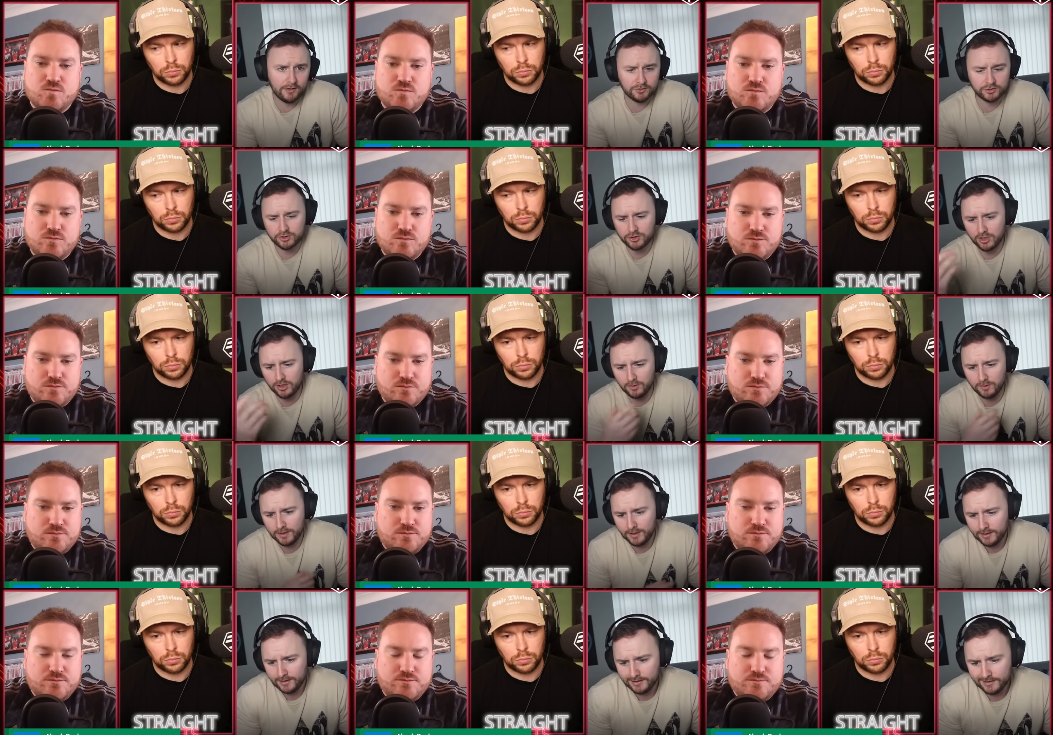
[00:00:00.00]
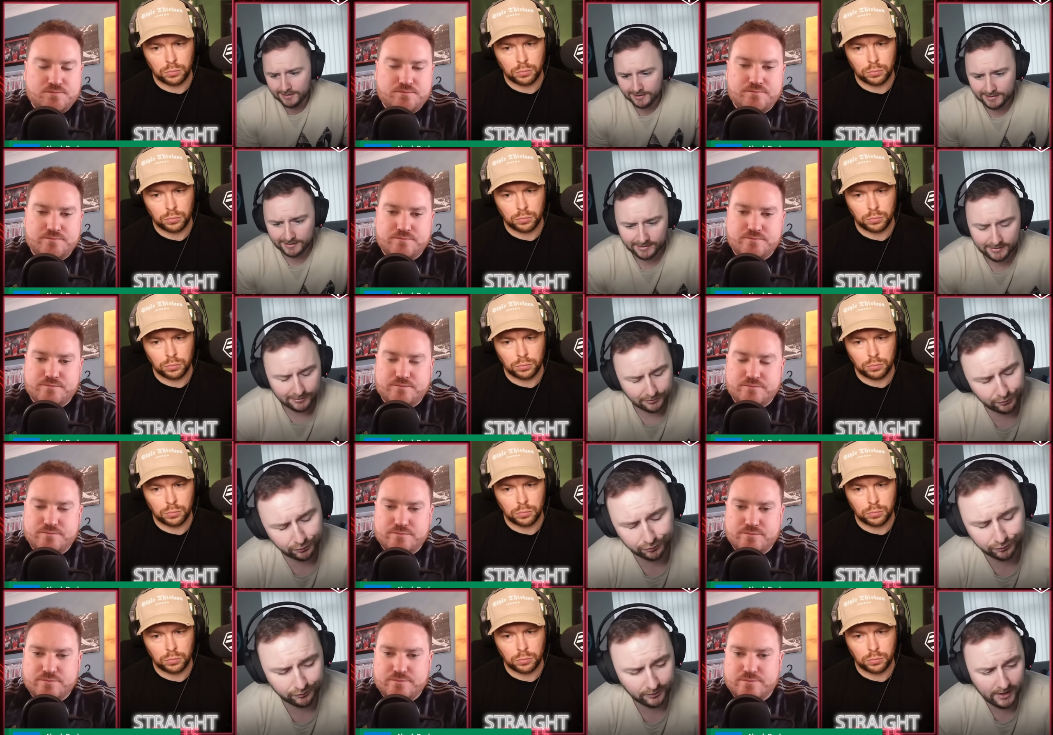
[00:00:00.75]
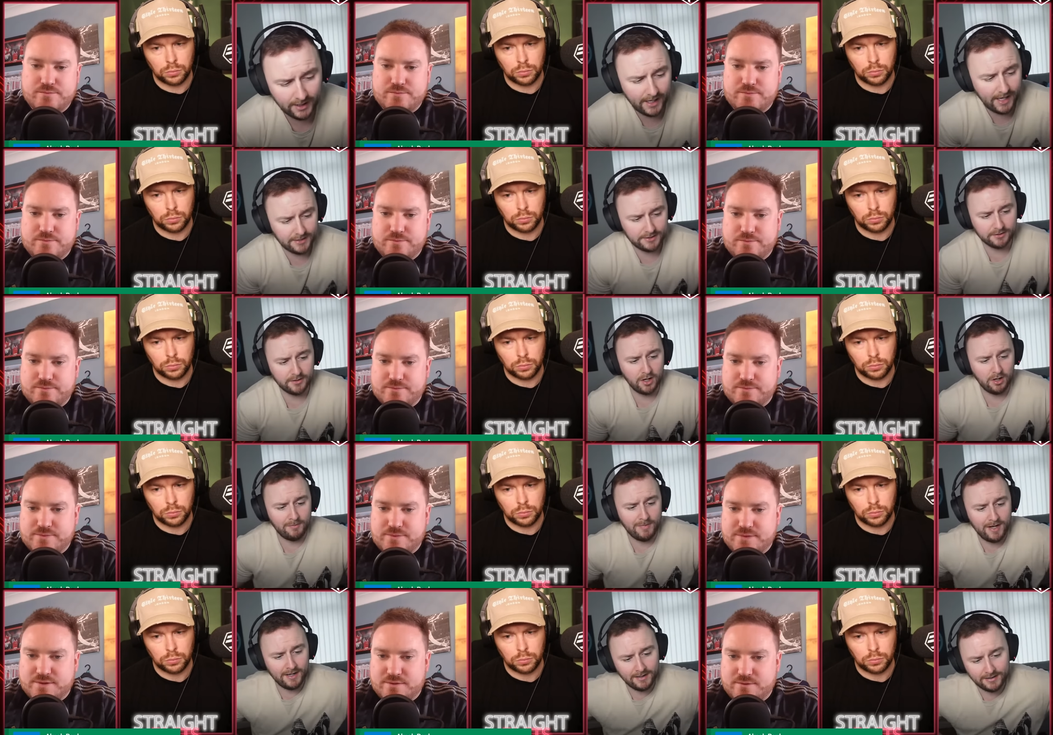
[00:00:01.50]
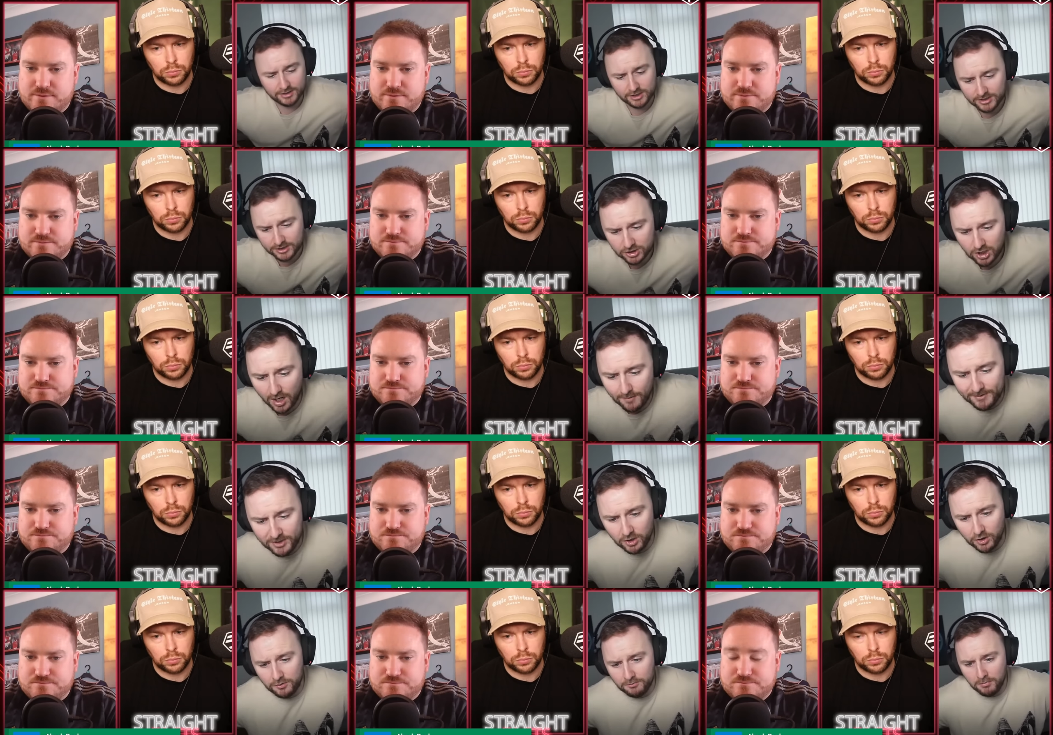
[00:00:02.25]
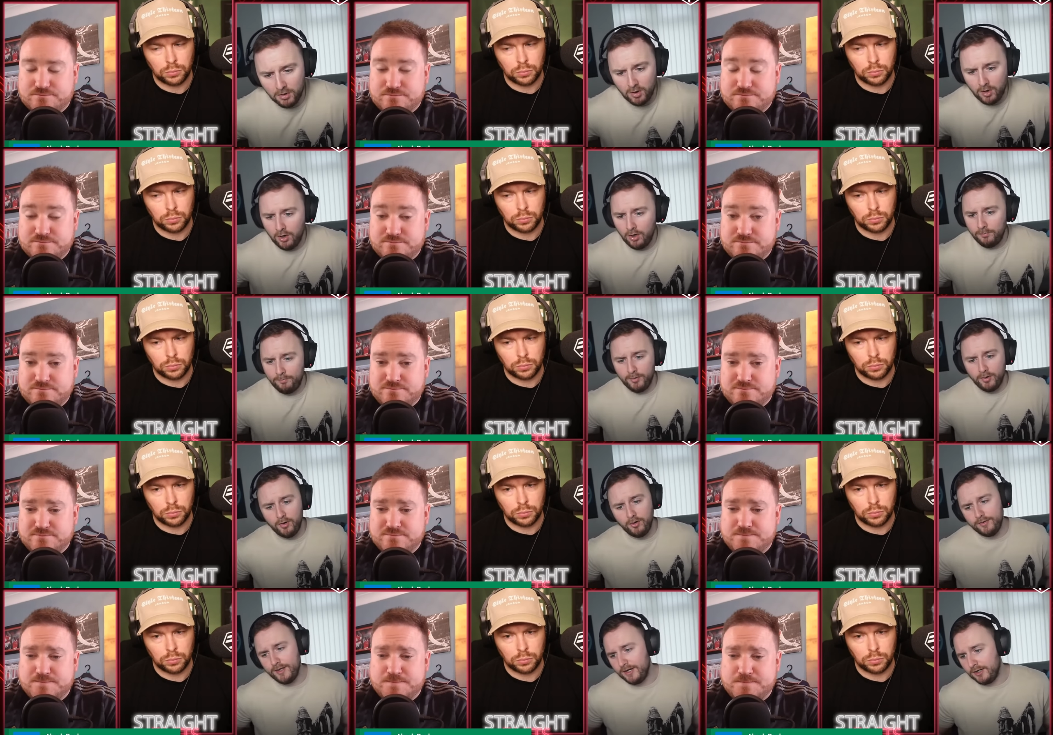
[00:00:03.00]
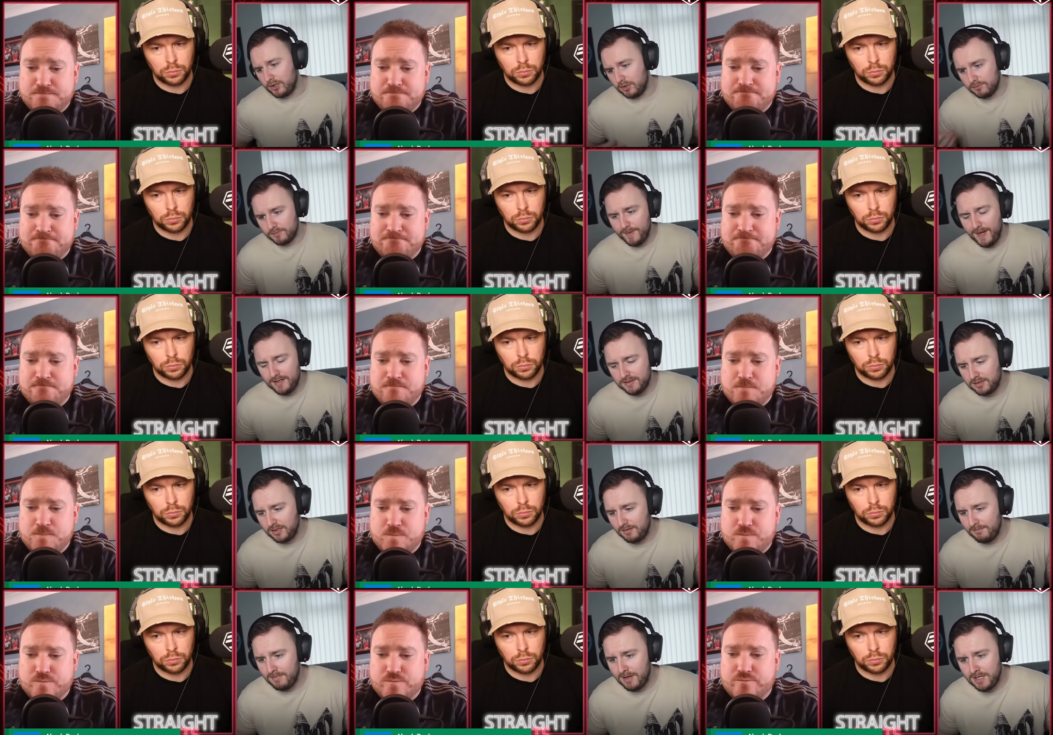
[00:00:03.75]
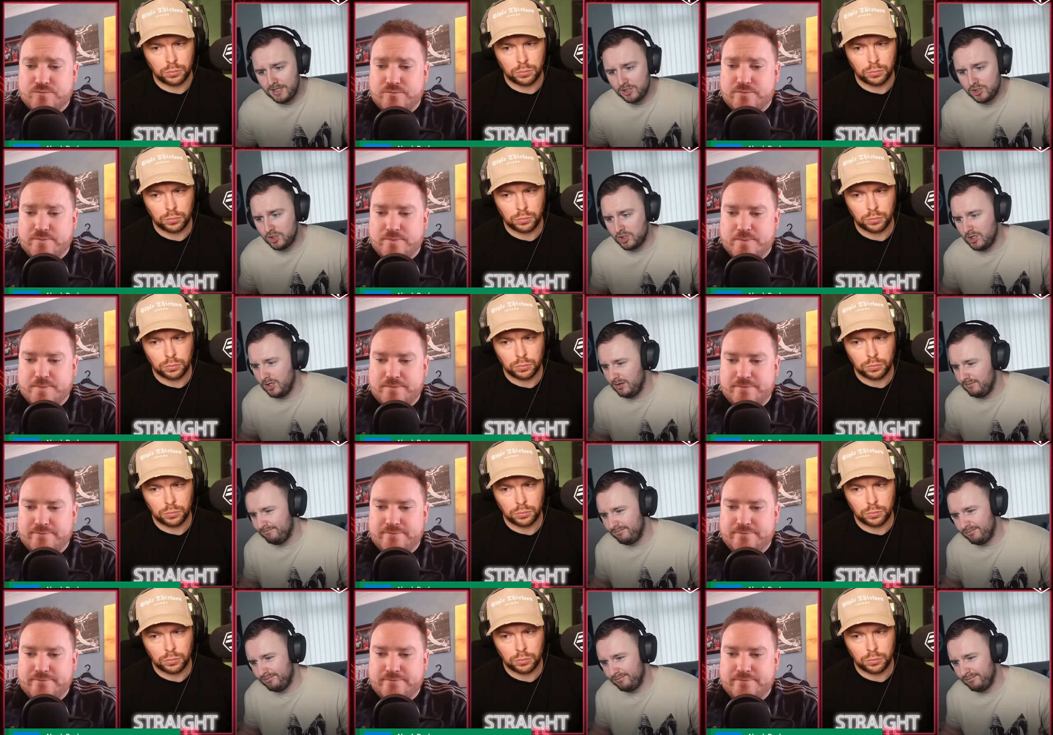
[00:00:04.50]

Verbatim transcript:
Speaker 1: So yeah, I don't know, man. Listen, he's got to be doing more, but then it comes back to the manager.